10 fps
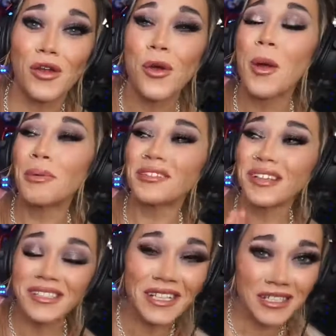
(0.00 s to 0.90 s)
here. But
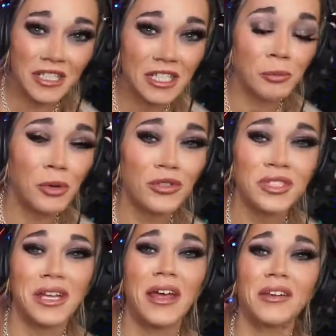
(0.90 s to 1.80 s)
this is his
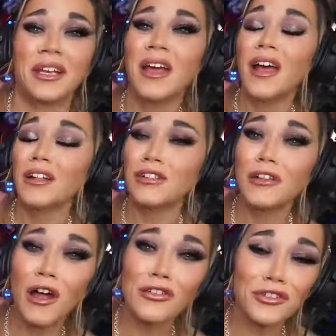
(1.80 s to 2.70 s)
personality,
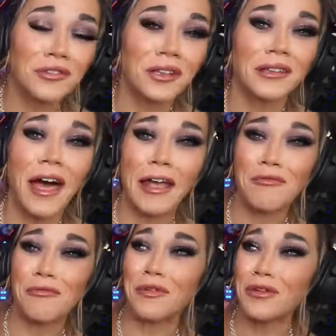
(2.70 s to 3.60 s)
larger than life,
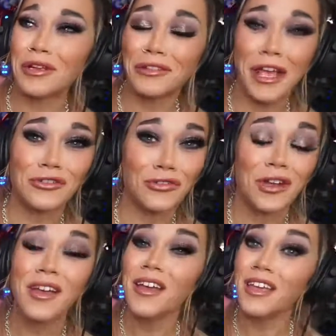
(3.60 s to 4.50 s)
very theatrical.
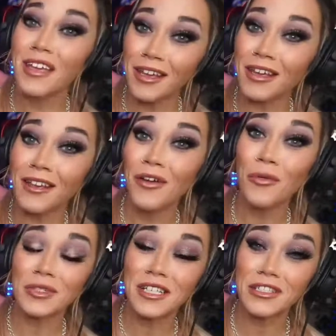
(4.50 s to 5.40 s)
He
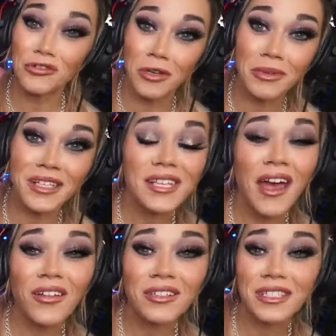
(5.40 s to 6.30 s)
was extremely
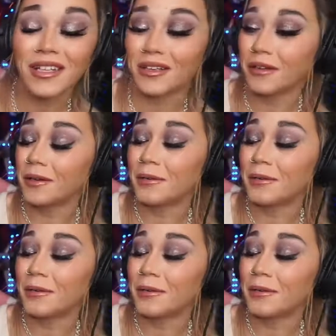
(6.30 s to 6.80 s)
talented.